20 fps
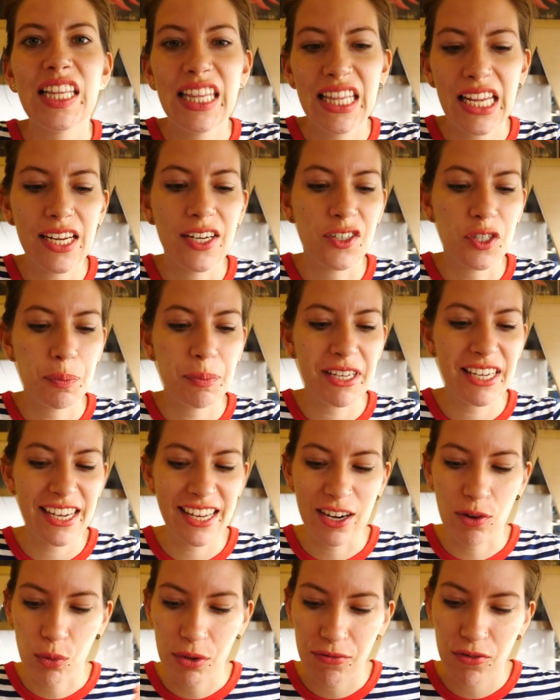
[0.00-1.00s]
Let us
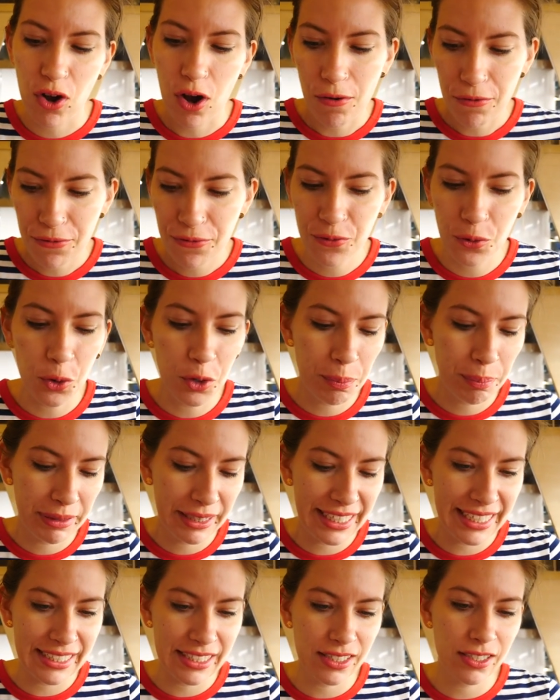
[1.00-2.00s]
begin. We've got 4
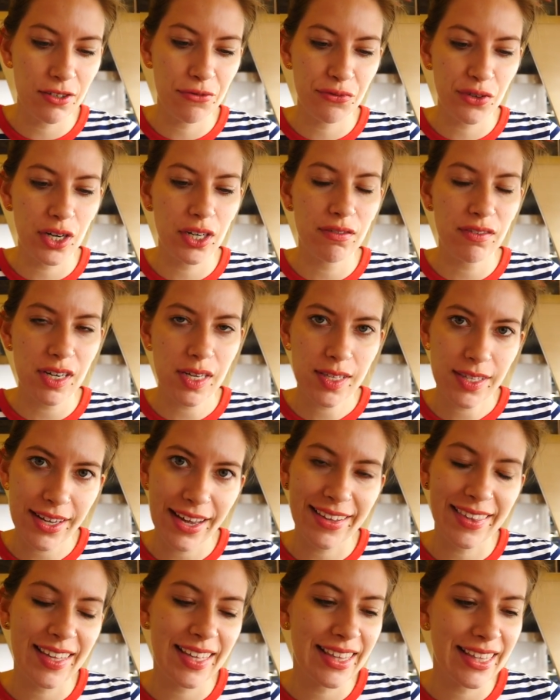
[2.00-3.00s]
plates in front of us.
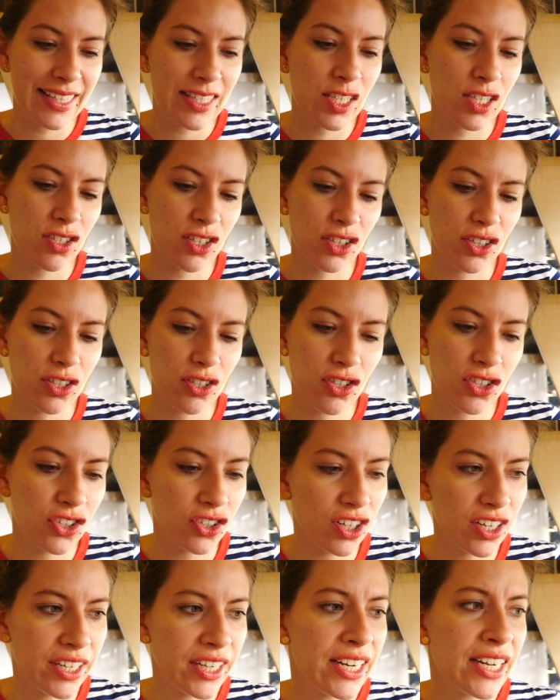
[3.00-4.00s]
I think this is a good
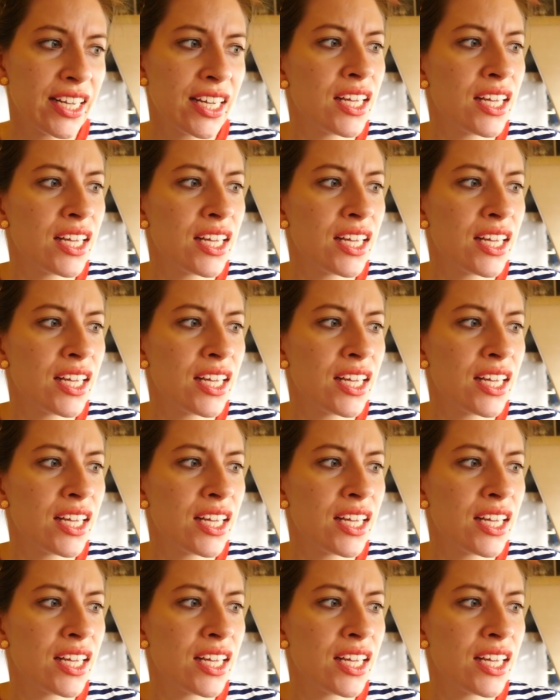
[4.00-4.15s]
start.